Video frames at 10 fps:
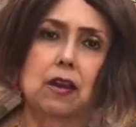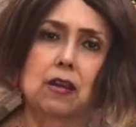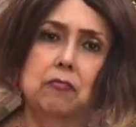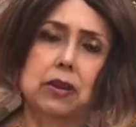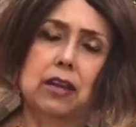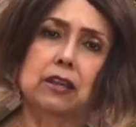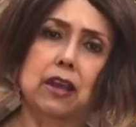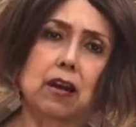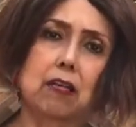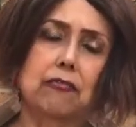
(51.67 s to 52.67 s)
be
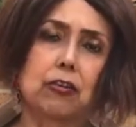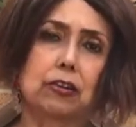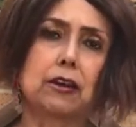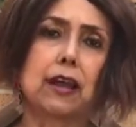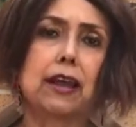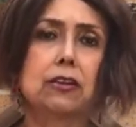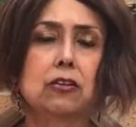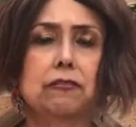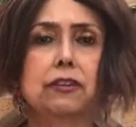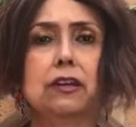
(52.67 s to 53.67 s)
there for the end
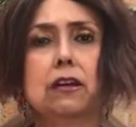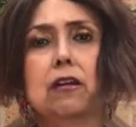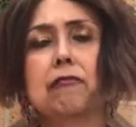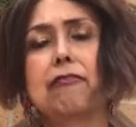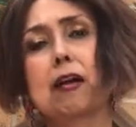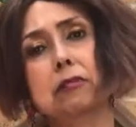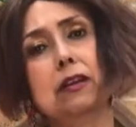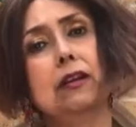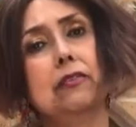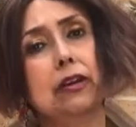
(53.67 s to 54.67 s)
of the year
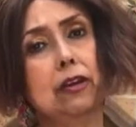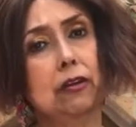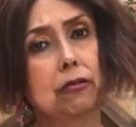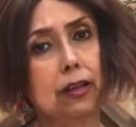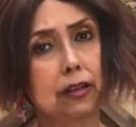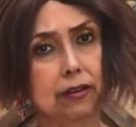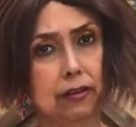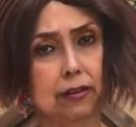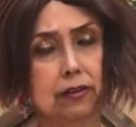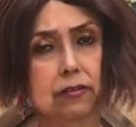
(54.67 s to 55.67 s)
family
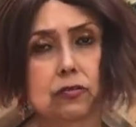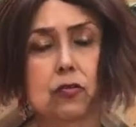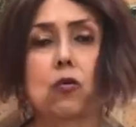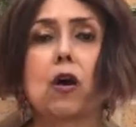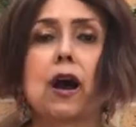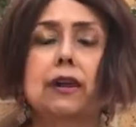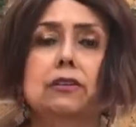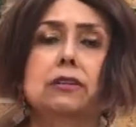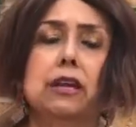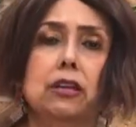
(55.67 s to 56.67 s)
reunion. So
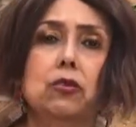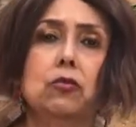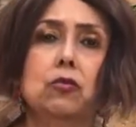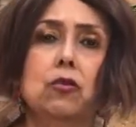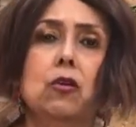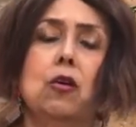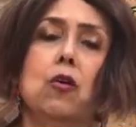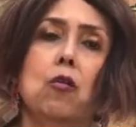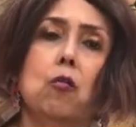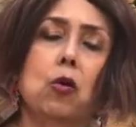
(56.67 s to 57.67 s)
I'd tell you
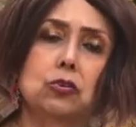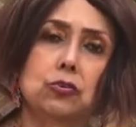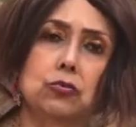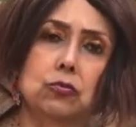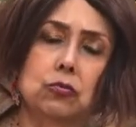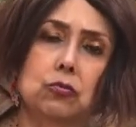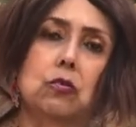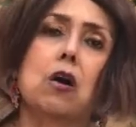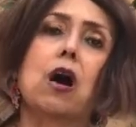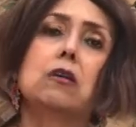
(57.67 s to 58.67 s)
what to
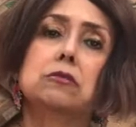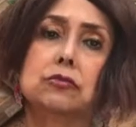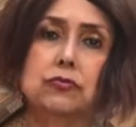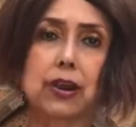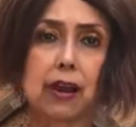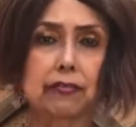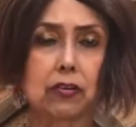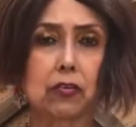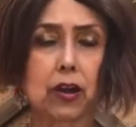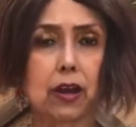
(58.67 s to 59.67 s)
do, how to
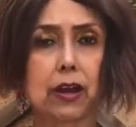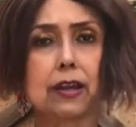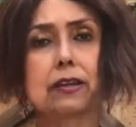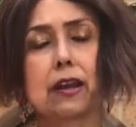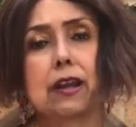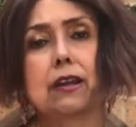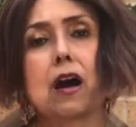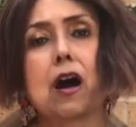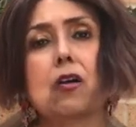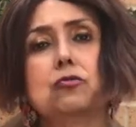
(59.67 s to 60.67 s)
travel right, and
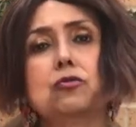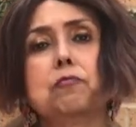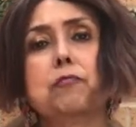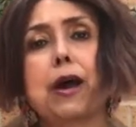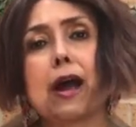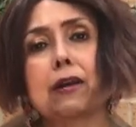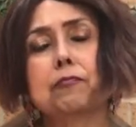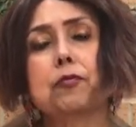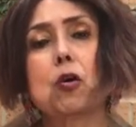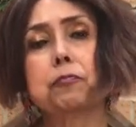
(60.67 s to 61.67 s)
how to
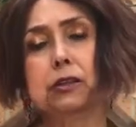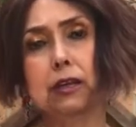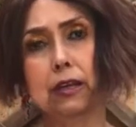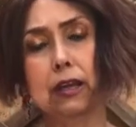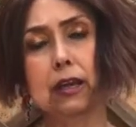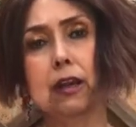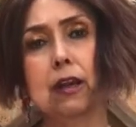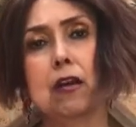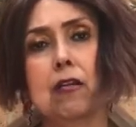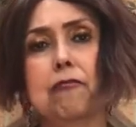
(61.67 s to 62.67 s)
pack properly
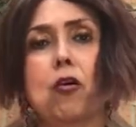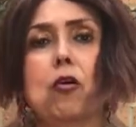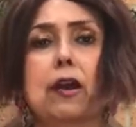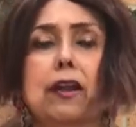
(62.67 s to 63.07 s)
for an